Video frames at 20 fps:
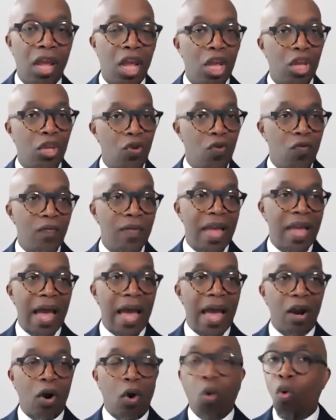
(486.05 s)
You've
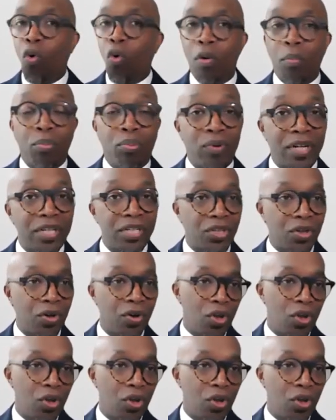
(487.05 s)
got oil pressure,